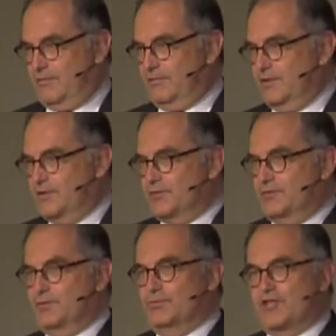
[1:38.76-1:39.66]
leads to
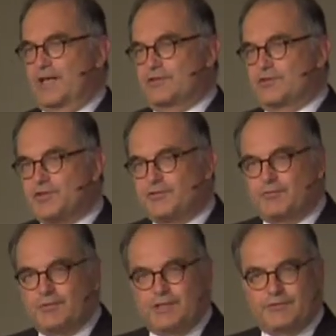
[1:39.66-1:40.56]
two challenges for
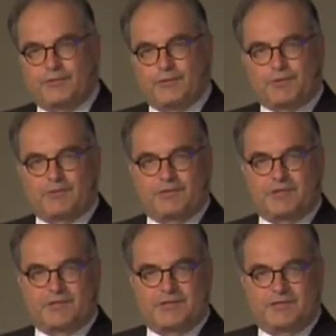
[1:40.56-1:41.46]
me. The first one
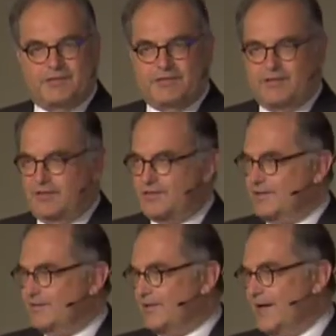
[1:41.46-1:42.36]
is it's
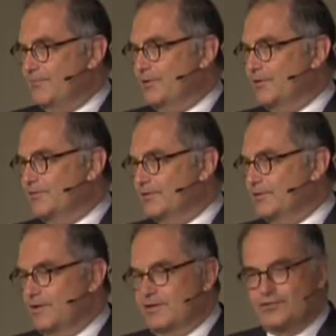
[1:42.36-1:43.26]
still time after
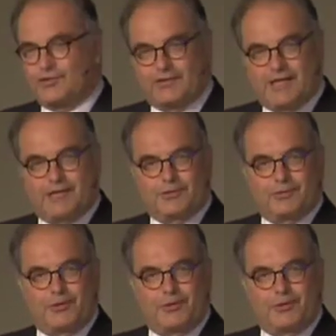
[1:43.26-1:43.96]
the lunch, and I don't